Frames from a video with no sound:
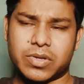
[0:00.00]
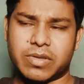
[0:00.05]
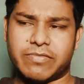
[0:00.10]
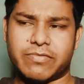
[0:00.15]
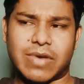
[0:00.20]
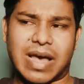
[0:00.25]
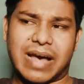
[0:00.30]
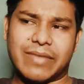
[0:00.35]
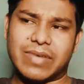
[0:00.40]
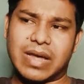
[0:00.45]

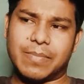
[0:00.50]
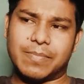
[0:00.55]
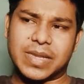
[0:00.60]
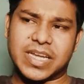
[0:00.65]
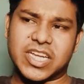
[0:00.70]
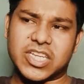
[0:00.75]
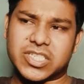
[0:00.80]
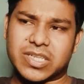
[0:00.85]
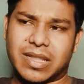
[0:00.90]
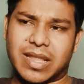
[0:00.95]
If you have an
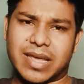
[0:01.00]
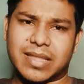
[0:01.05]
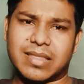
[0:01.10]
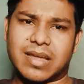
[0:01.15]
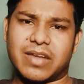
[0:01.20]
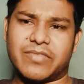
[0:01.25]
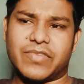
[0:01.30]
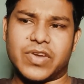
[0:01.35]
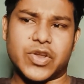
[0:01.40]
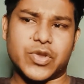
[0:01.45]
application like
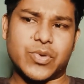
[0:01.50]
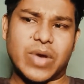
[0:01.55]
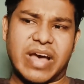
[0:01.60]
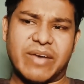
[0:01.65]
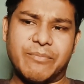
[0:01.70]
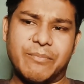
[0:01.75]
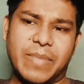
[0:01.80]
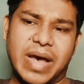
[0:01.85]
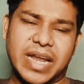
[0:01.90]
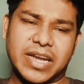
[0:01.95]
that, where you
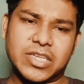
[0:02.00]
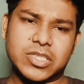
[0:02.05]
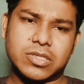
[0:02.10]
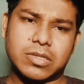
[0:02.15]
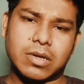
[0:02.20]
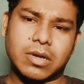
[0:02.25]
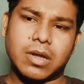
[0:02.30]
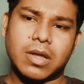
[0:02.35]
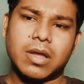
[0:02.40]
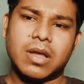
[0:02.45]
have
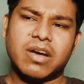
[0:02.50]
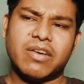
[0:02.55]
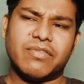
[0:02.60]
managed the